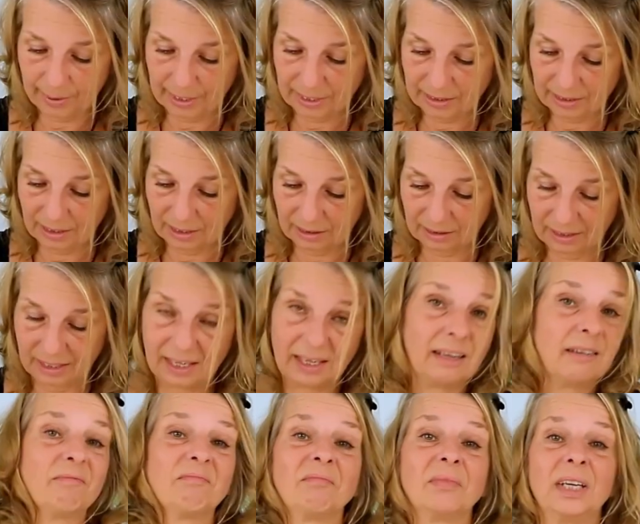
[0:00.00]

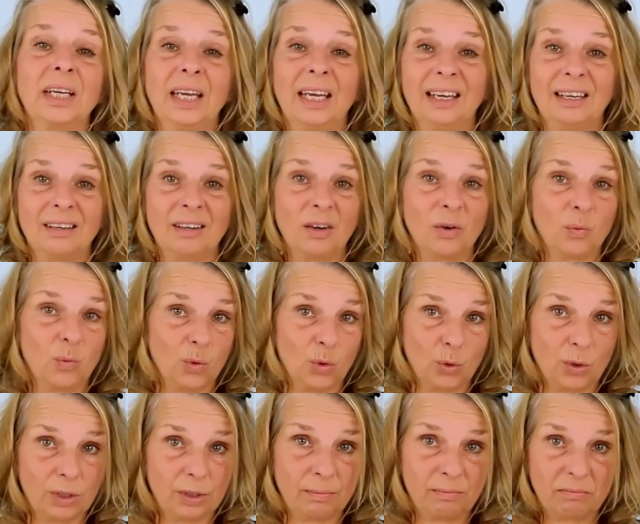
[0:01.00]
basically in
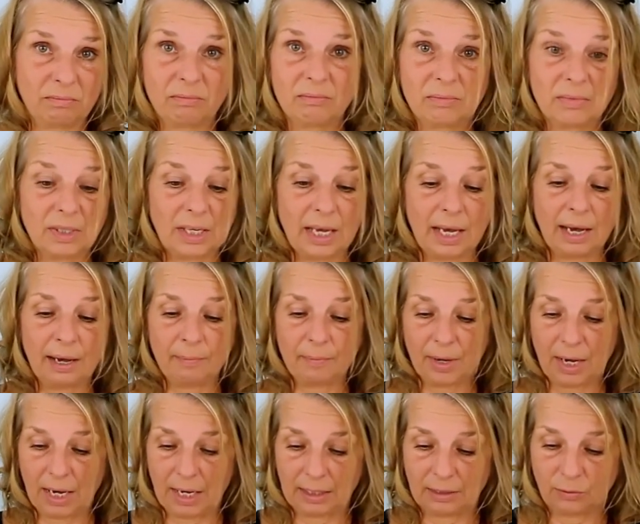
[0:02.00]
wool. Yeah,
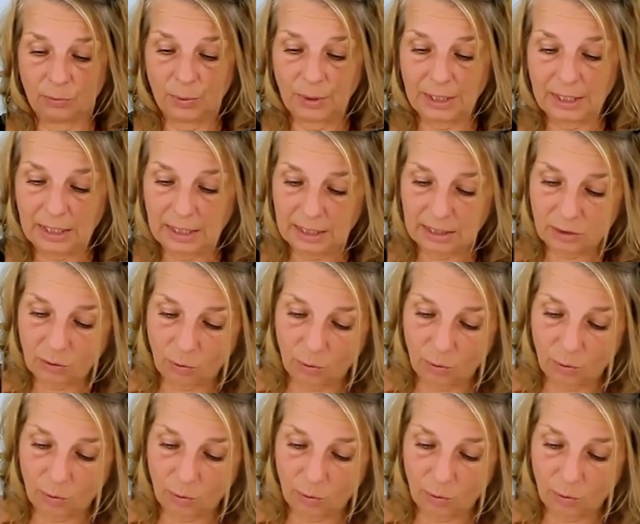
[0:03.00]
and we need